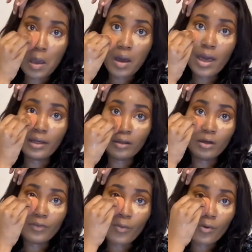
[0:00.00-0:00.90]
I don't
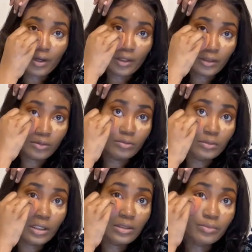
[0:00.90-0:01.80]
know if I wanted it to
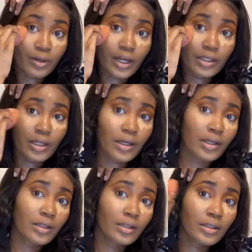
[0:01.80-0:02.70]
this bright
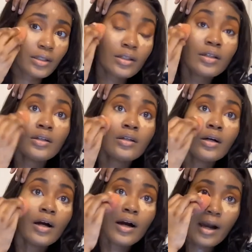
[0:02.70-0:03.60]
now.
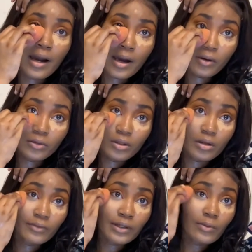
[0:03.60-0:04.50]
I don't
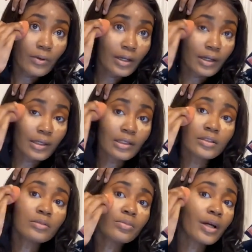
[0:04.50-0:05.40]
know if I wanted it
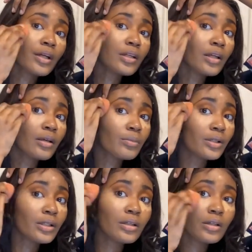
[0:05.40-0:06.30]
this bright now,
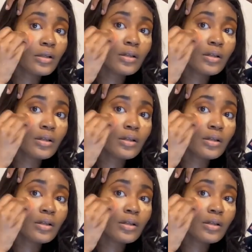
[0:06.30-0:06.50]
but.